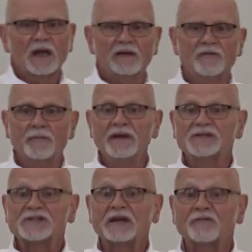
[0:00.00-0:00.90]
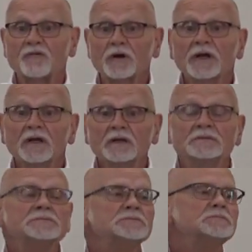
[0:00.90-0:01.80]
Have you been set free
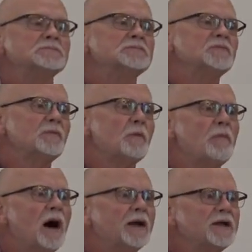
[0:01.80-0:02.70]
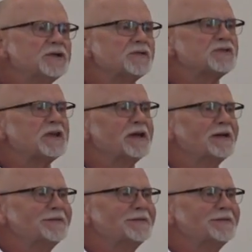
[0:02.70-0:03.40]
from the bondage of sin?